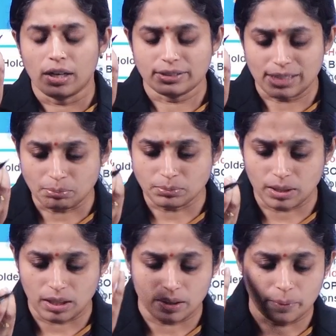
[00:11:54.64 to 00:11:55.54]

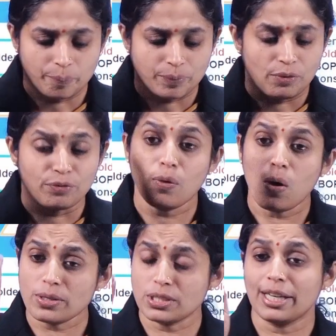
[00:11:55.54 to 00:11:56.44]
some
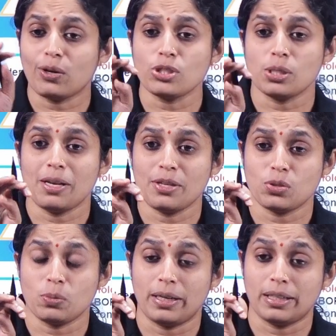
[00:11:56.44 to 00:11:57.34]
forged negotiable
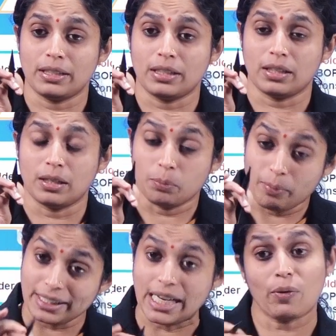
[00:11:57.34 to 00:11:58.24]
instrument
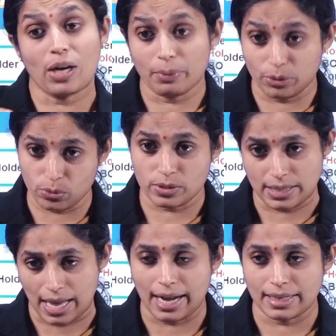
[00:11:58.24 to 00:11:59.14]
might have come into his
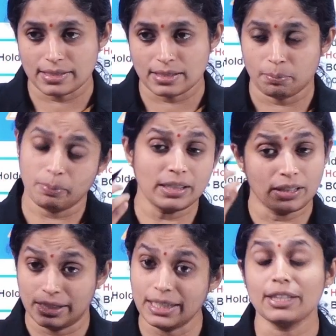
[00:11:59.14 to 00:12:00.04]
hands, but
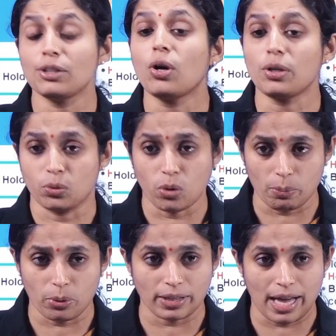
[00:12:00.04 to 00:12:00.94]
he did not know
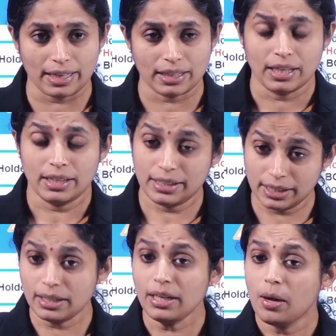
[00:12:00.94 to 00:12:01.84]
about that,
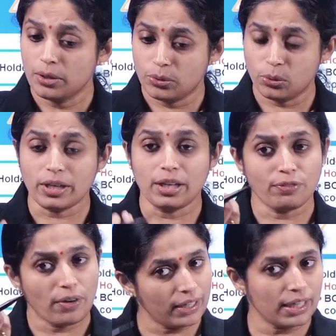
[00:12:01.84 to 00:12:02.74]
he took it
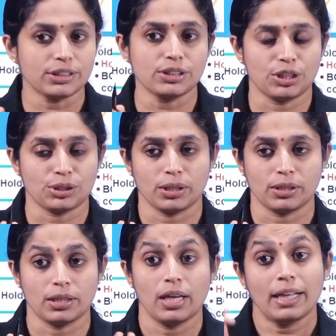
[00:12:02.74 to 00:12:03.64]
for a
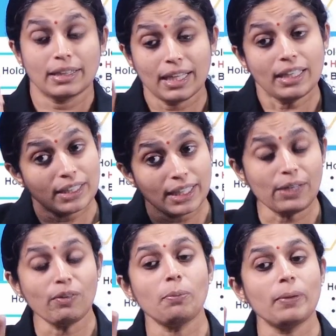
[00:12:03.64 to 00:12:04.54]
consideration, then he
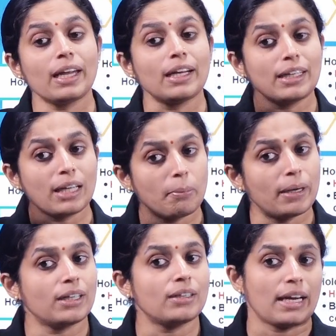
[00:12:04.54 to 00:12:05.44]
will be getting a
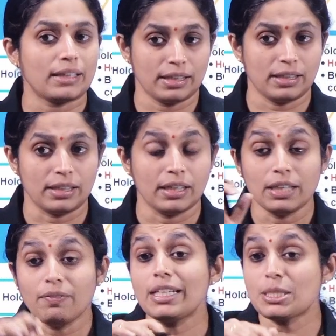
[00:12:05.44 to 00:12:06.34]
better title.
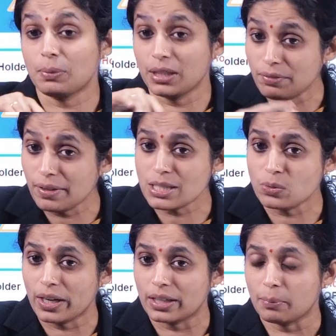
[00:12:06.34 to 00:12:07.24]
Even his previous
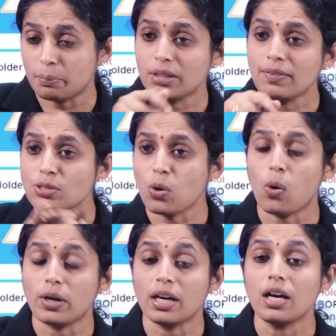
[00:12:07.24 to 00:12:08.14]

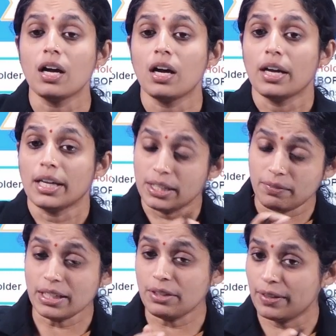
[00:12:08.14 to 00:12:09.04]
holder, even
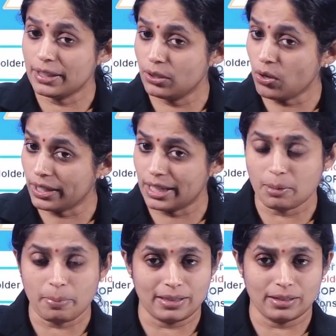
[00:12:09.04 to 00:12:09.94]
if he did not get a
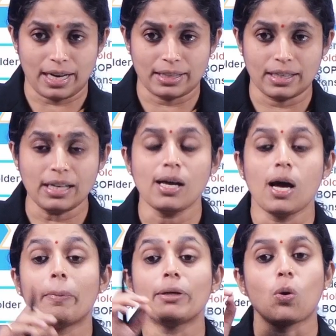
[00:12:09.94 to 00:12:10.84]
better title,
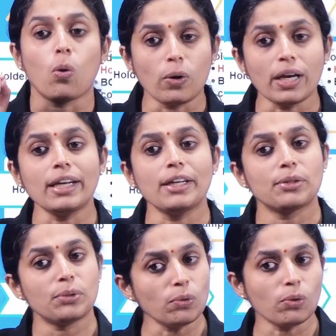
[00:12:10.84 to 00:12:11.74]
but holder in
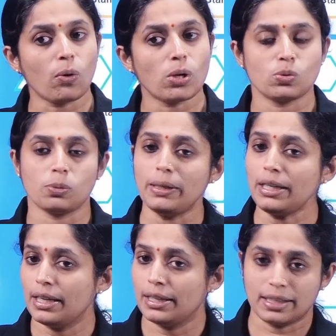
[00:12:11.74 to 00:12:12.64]
due course will be
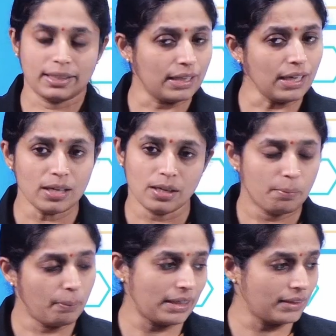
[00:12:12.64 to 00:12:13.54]
getting a
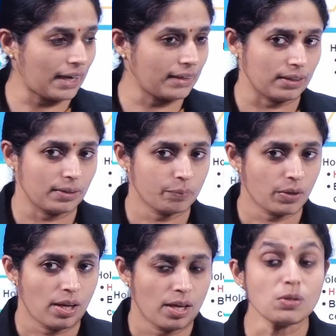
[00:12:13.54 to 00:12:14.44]
better title.
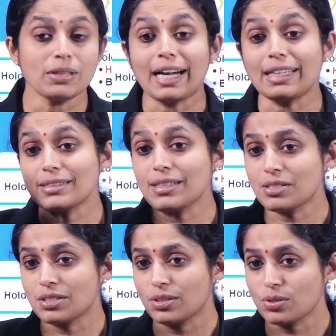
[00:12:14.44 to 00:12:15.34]
So, that is the
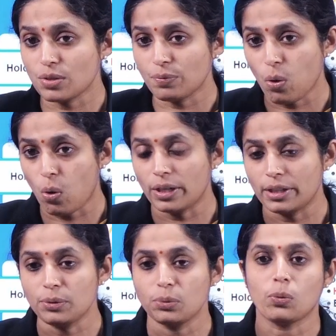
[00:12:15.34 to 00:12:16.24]
status of a holder
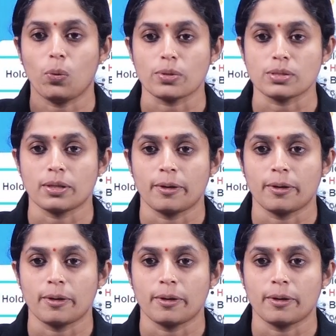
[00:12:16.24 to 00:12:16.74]
in due course.